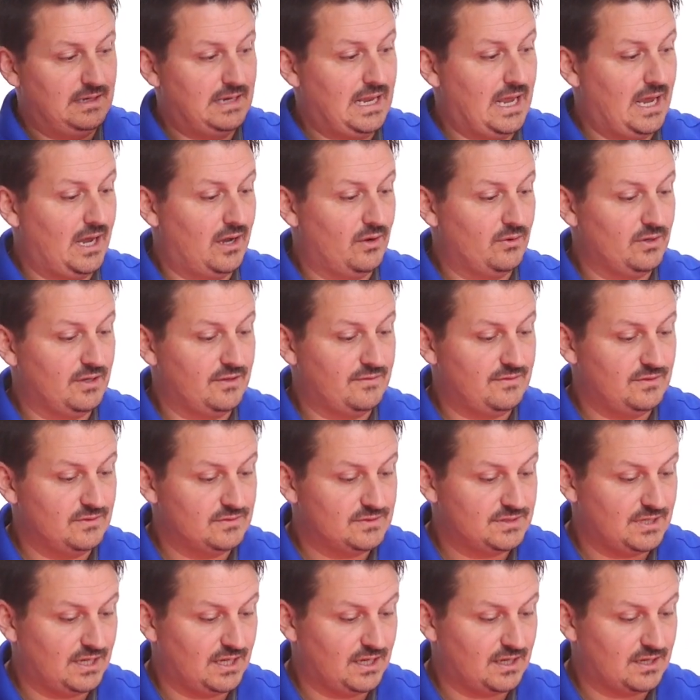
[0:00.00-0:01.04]
Now, if you
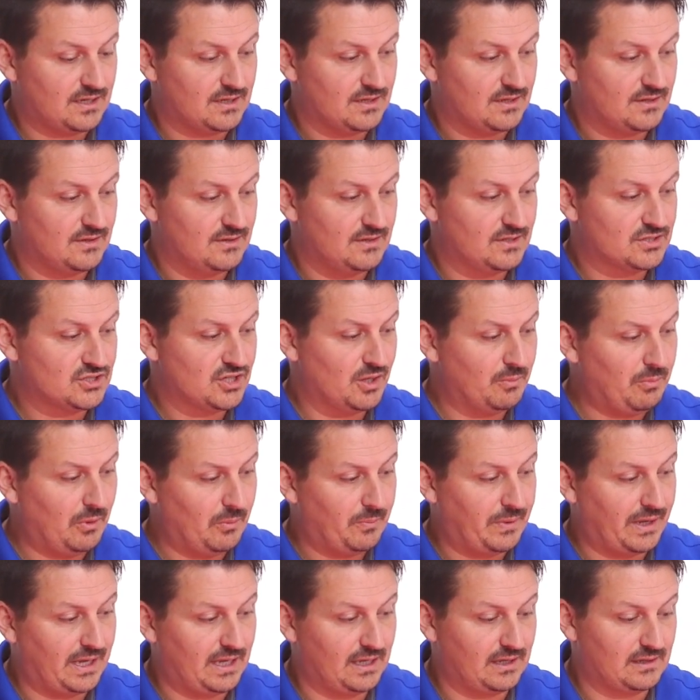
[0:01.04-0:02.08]
take the triple
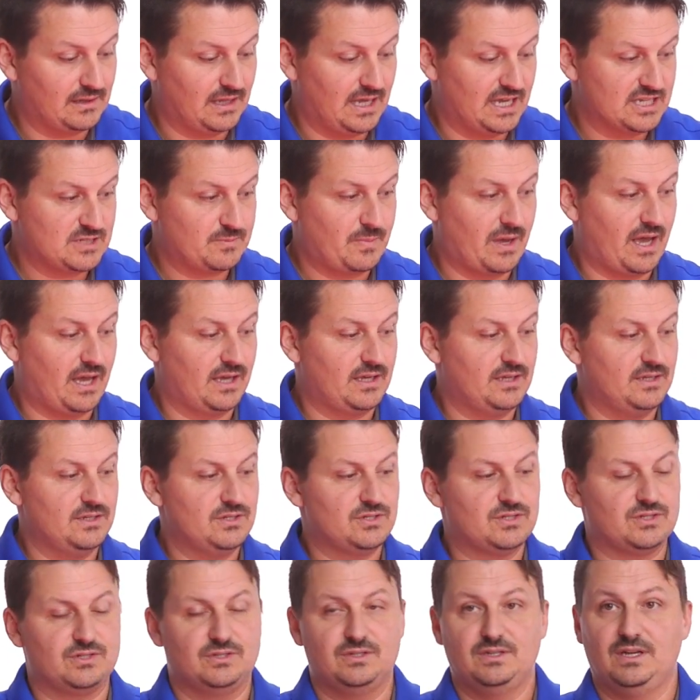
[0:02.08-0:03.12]
pane glass
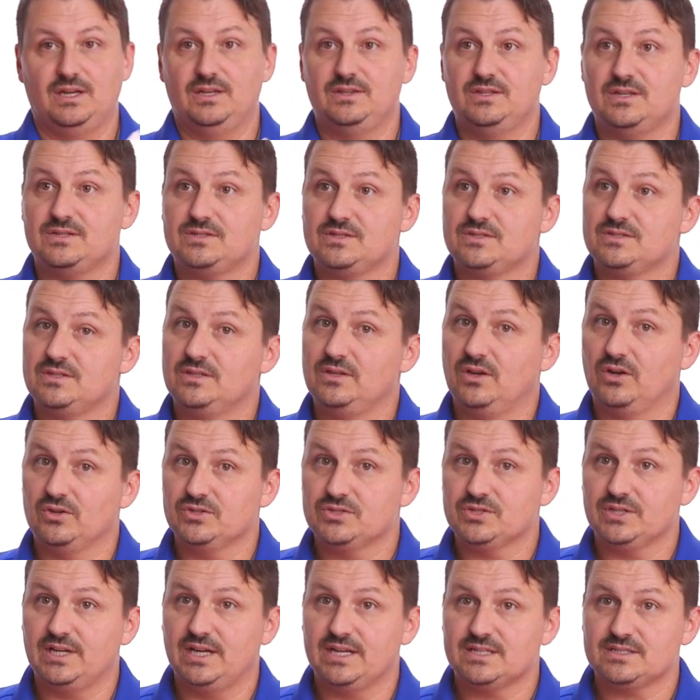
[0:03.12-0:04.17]
package, and this is the
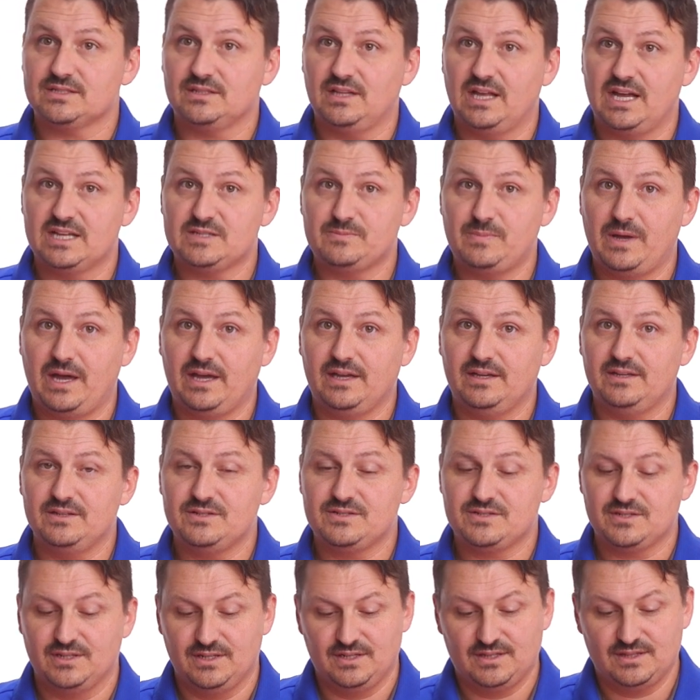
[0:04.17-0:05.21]
Ultra S glass
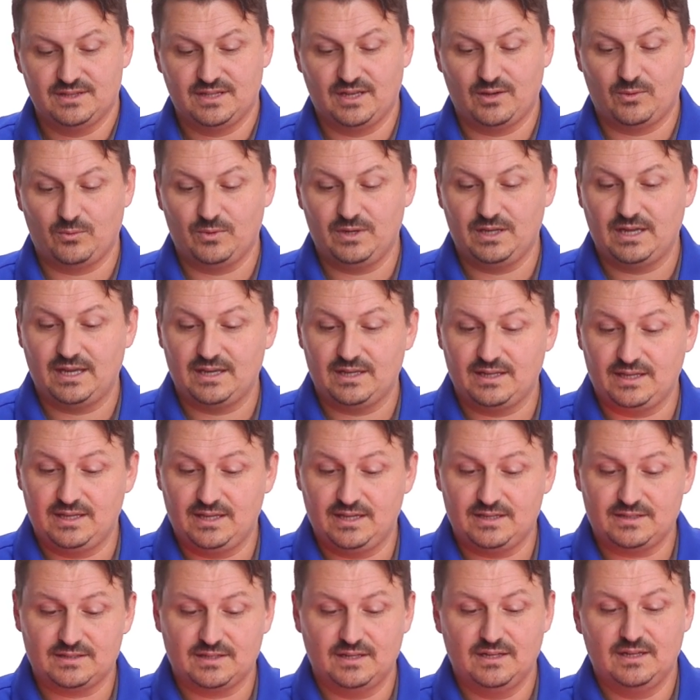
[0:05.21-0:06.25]
package that we
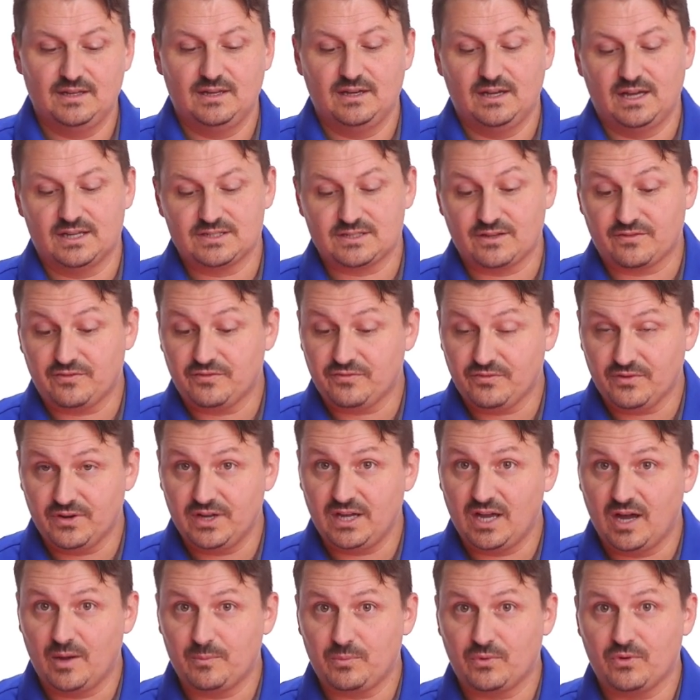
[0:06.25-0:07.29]
get as a
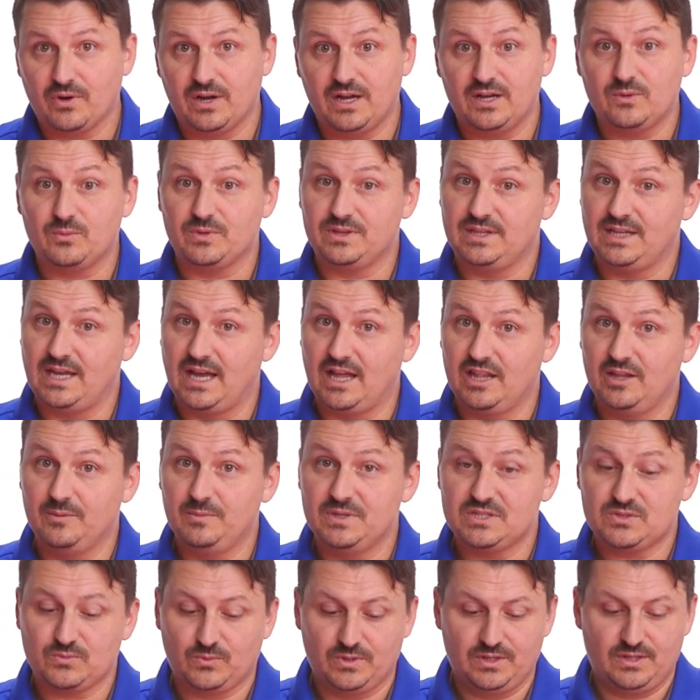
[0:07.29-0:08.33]
free upgrade with the
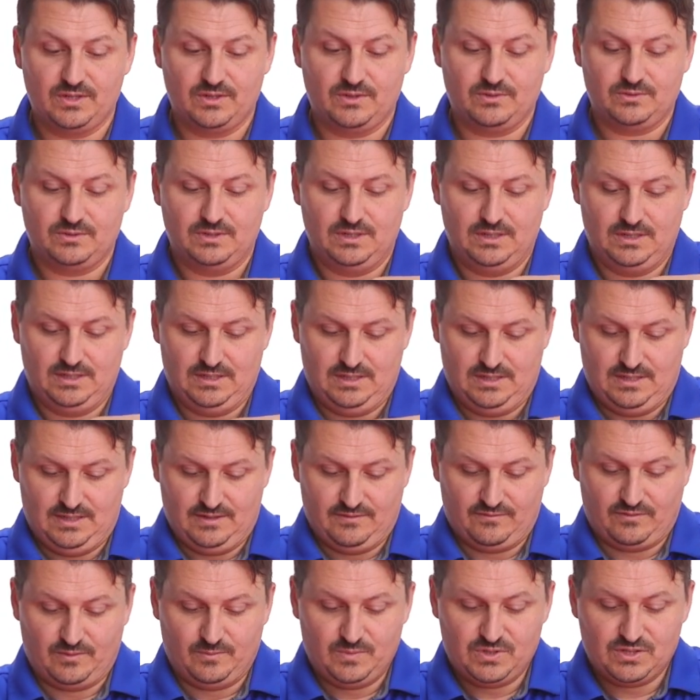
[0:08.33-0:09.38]
Elements window
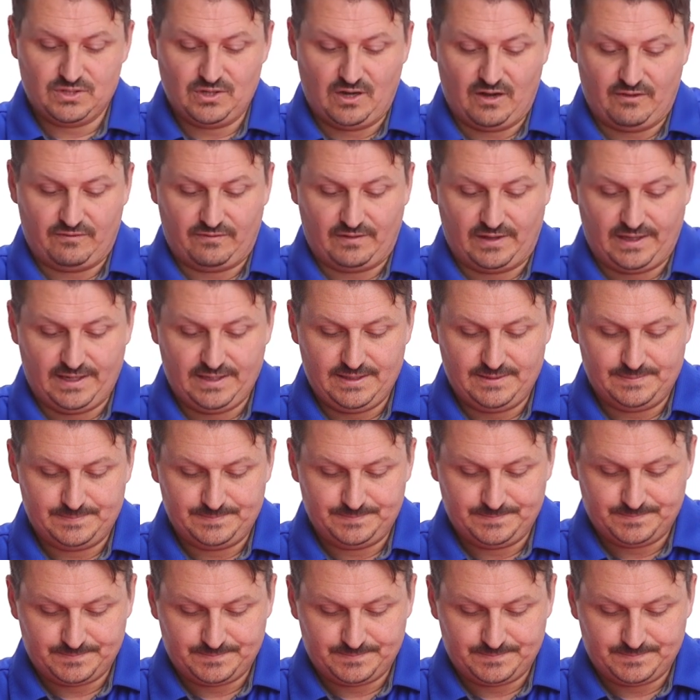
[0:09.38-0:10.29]
from Softlite,